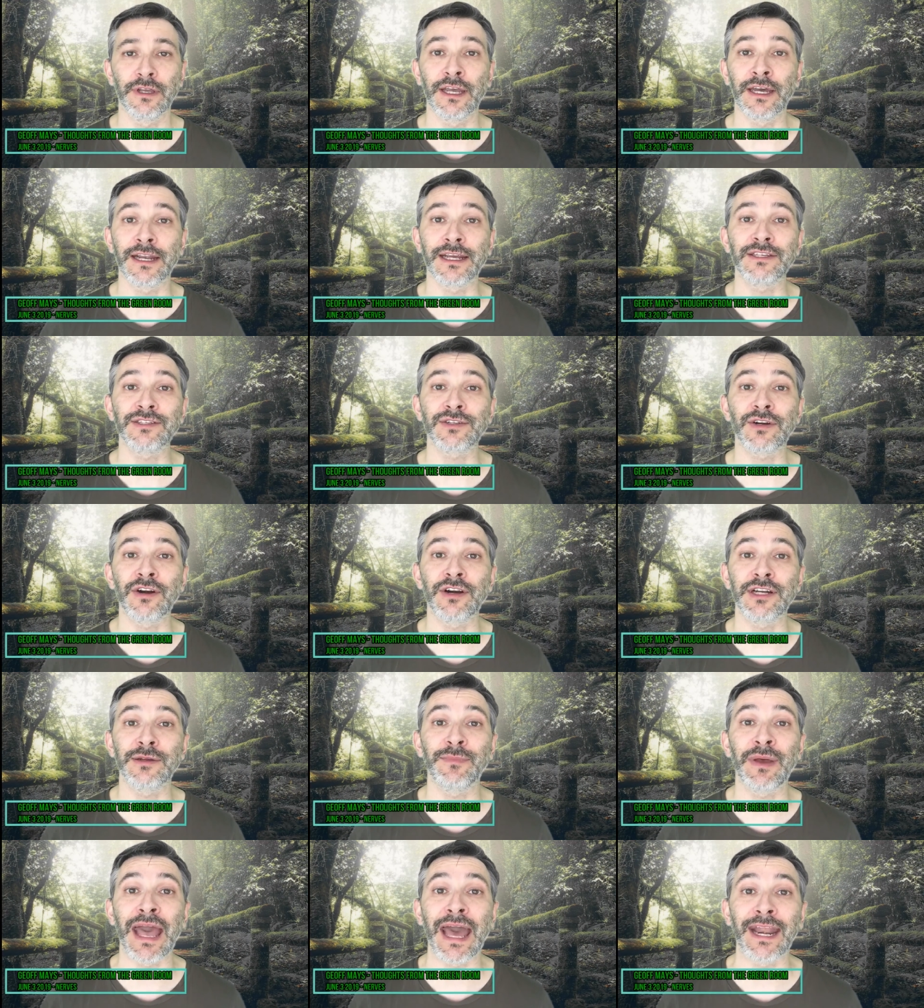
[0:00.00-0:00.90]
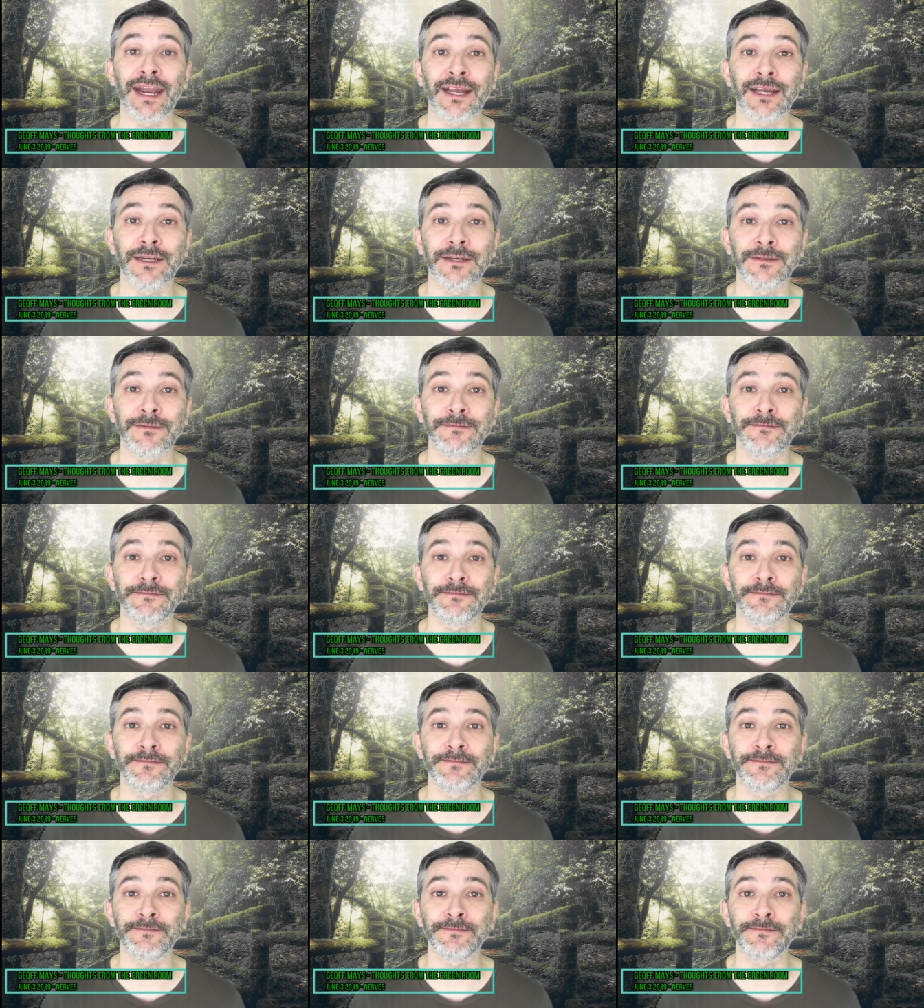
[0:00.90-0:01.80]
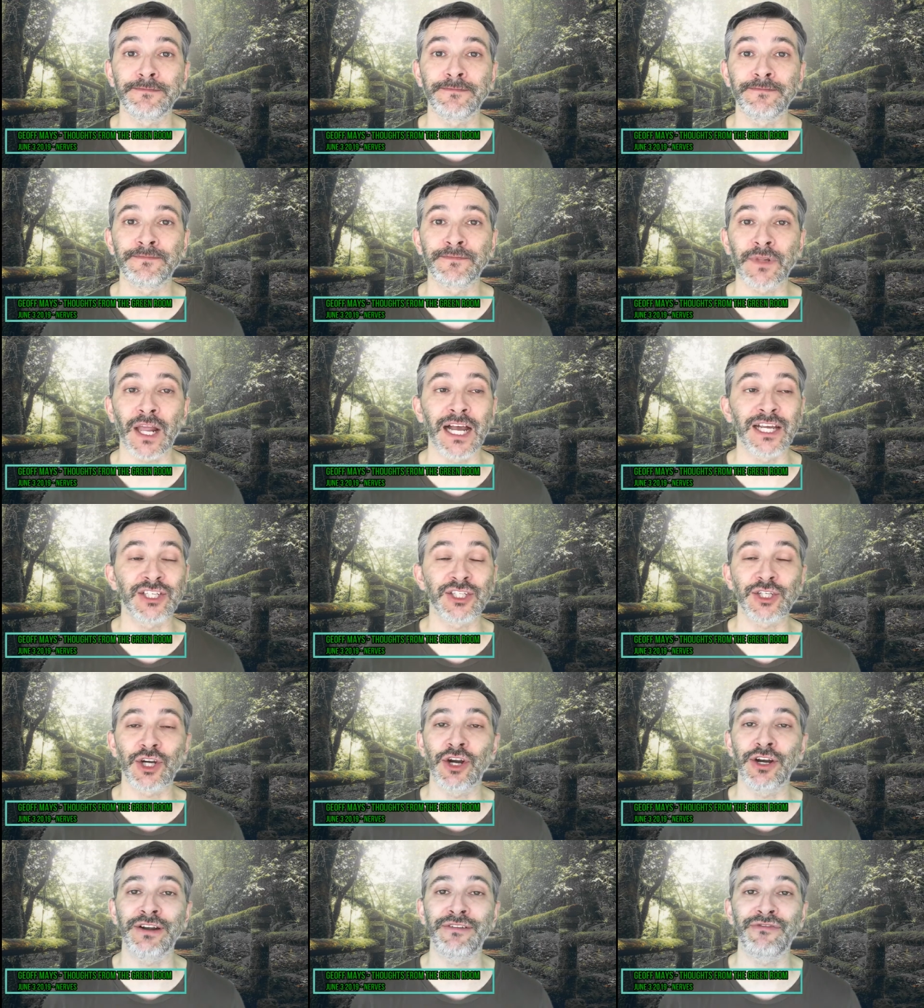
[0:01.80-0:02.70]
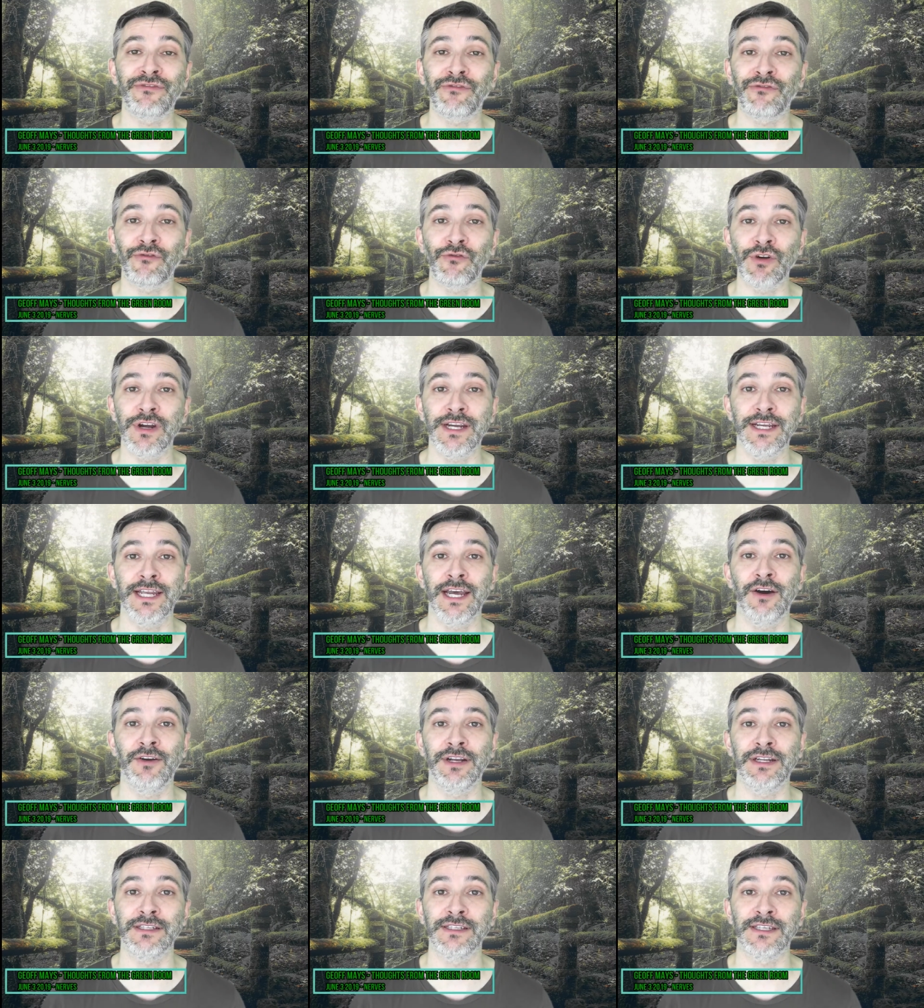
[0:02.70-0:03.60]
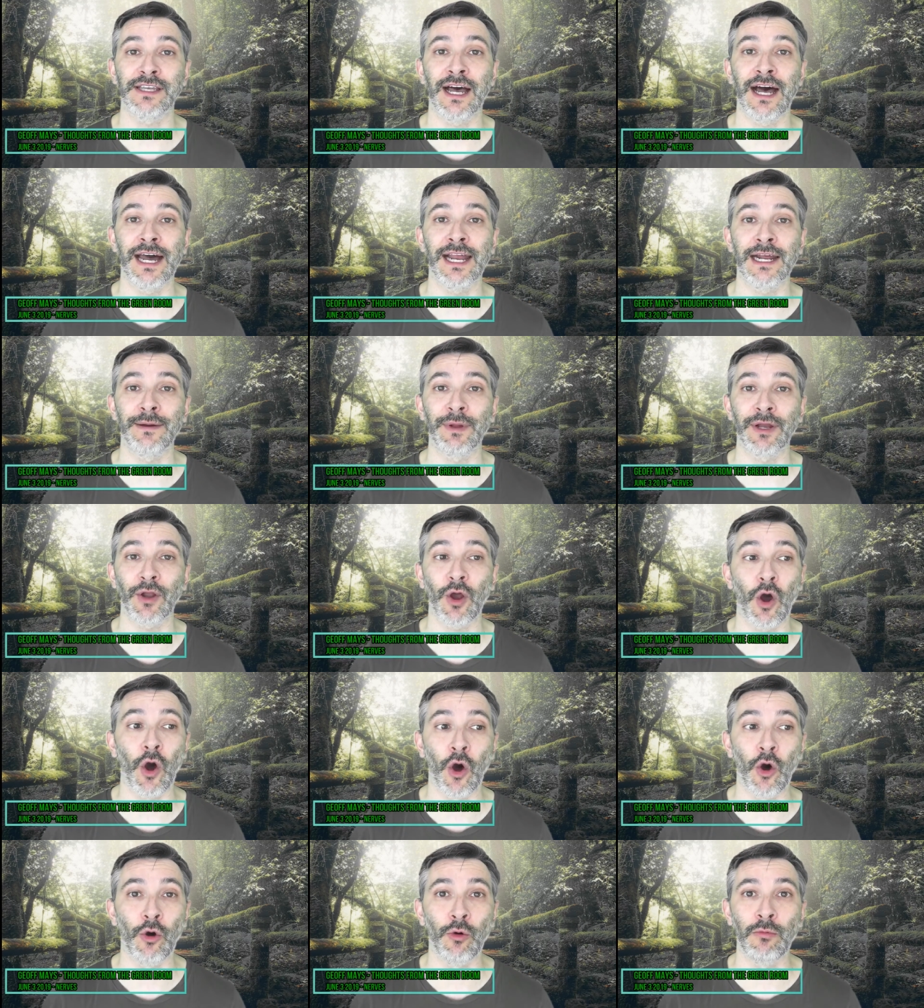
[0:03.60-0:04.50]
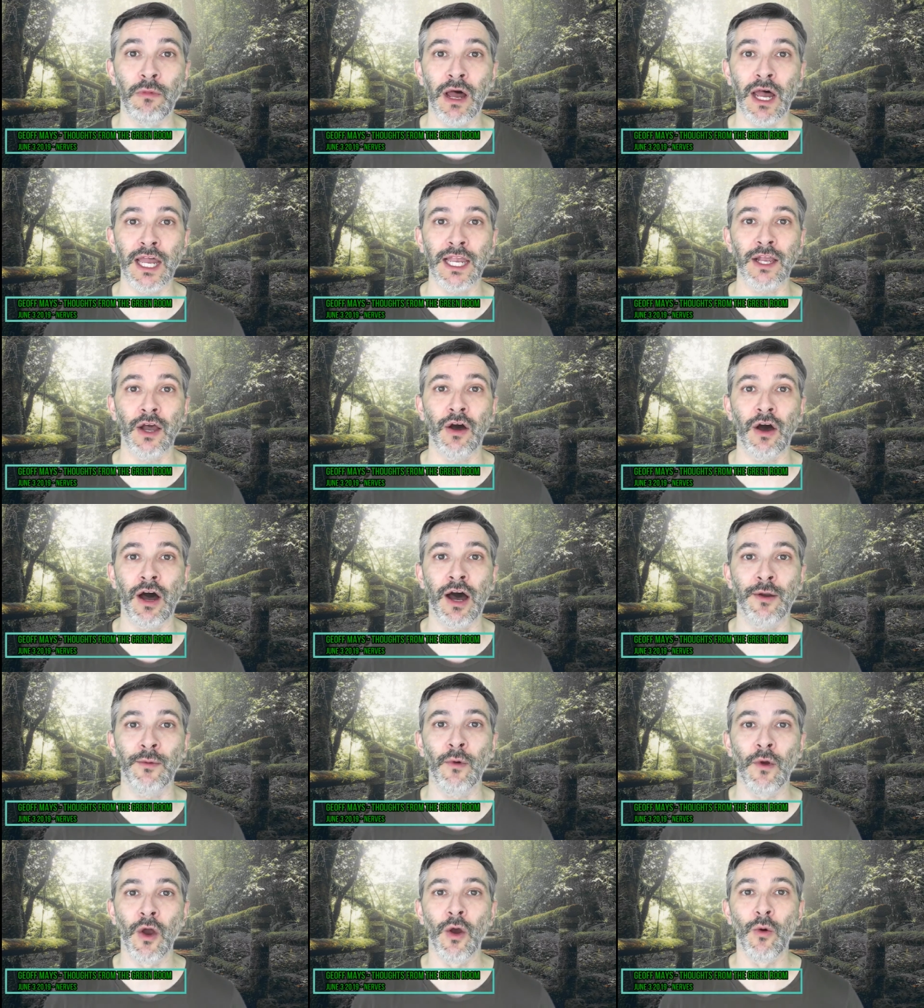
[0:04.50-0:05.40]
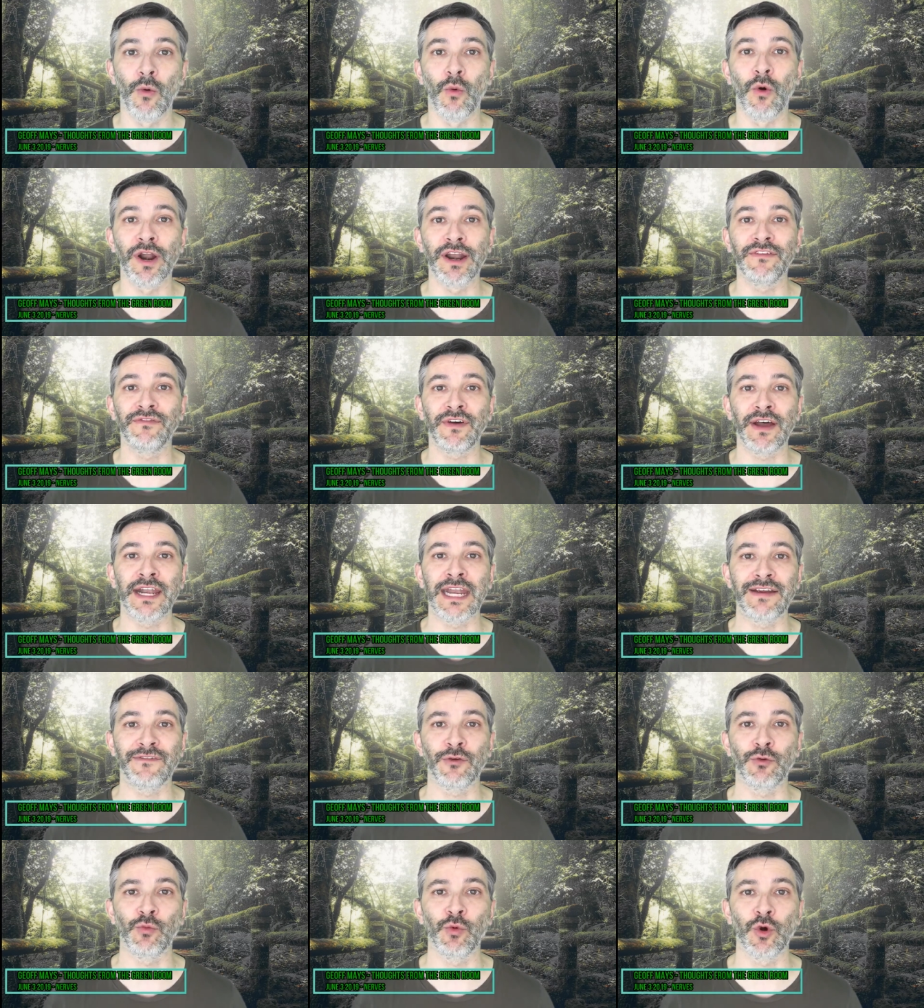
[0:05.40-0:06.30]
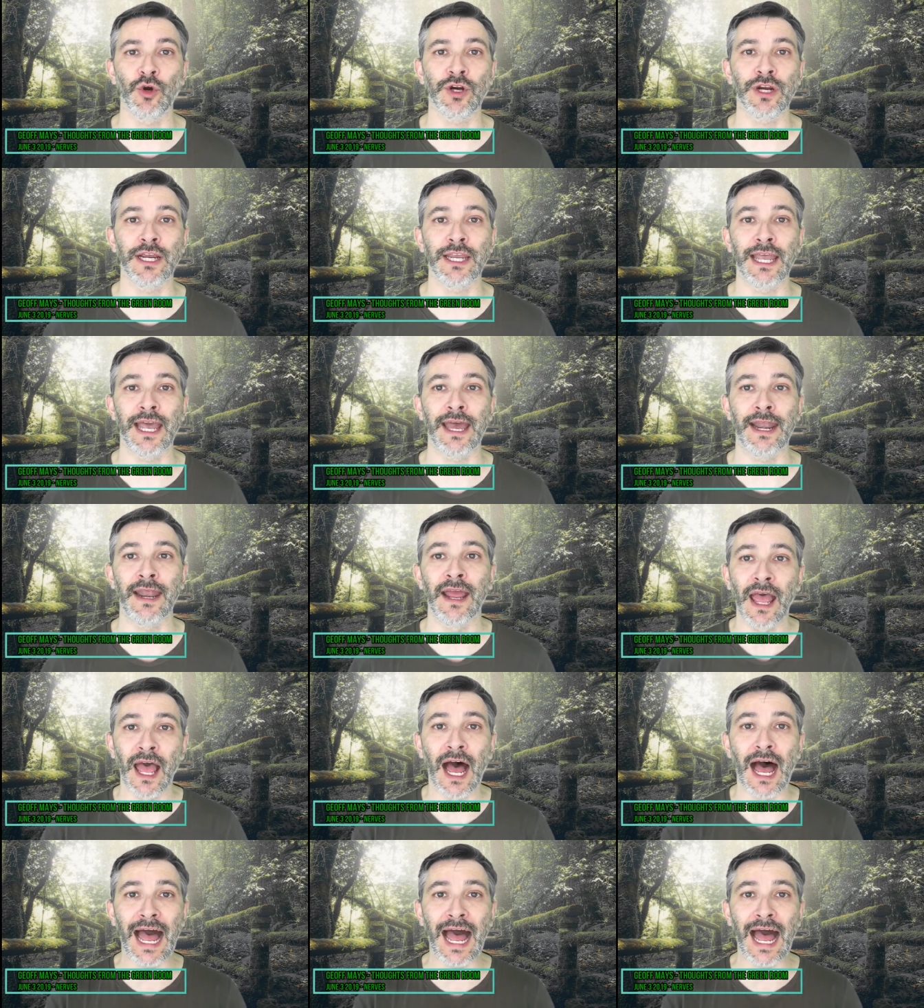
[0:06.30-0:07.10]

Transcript: And I started to panic. I started to freak out inside. I'm like, oh my God, what if I never work again?